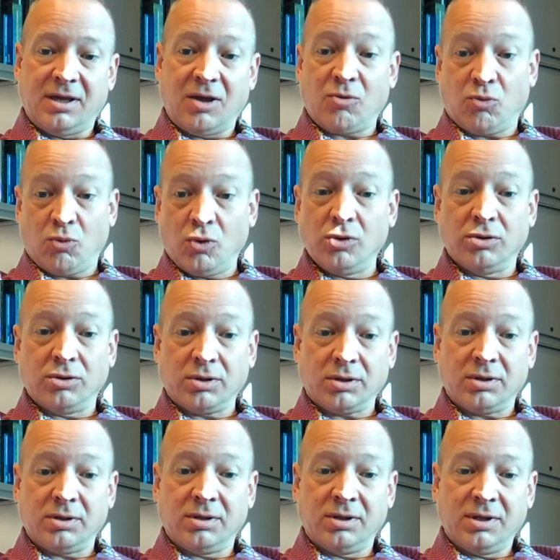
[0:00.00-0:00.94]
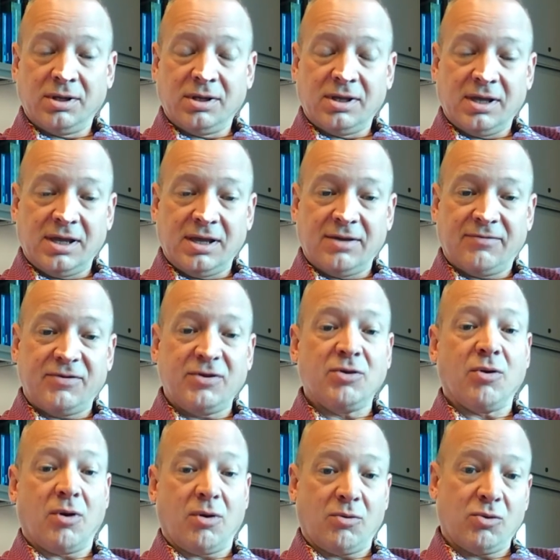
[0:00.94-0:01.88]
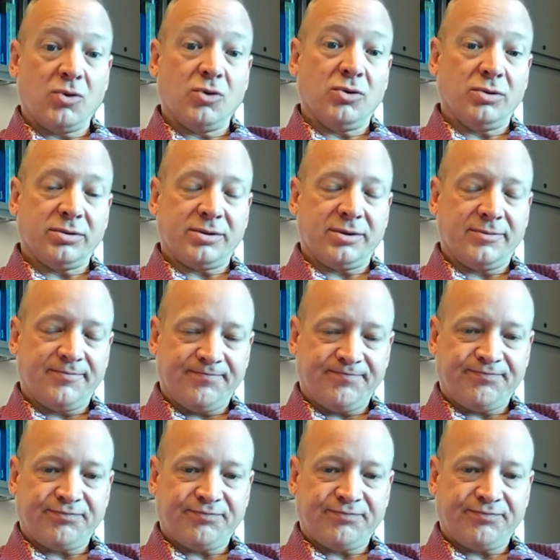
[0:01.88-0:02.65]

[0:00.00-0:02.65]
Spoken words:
a ruler if you are ruled.